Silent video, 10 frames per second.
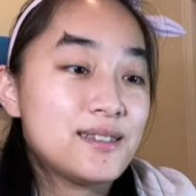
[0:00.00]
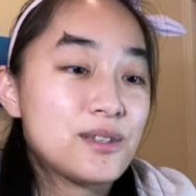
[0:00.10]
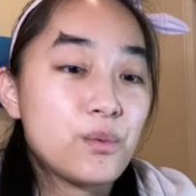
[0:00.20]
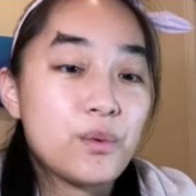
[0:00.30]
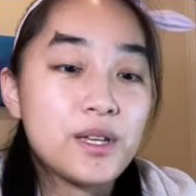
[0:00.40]
So
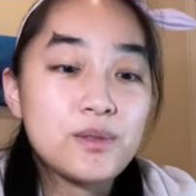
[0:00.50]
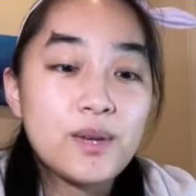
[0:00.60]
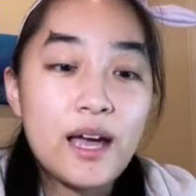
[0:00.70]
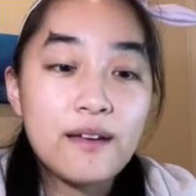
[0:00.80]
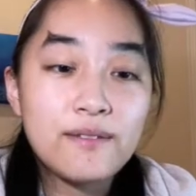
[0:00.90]
once we
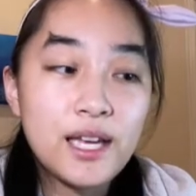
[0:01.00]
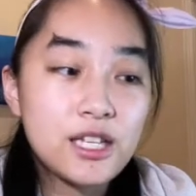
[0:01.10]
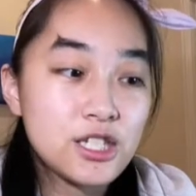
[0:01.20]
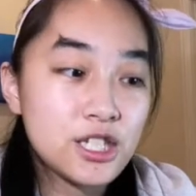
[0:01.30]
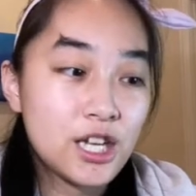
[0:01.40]
have
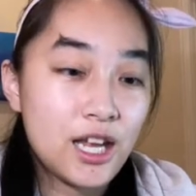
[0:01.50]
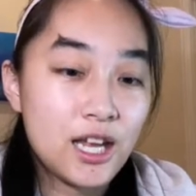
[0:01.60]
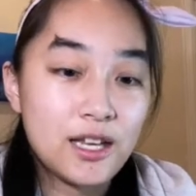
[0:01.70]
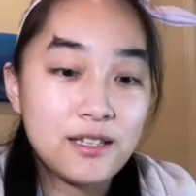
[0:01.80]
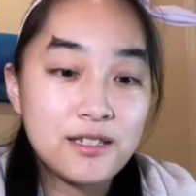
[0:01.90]
that
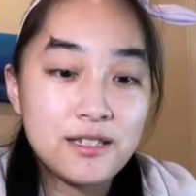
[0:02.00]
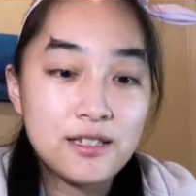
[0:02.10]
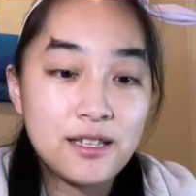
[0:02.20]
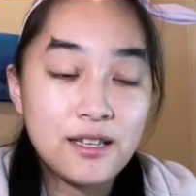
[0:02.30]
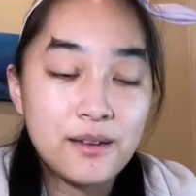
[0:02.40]
changed,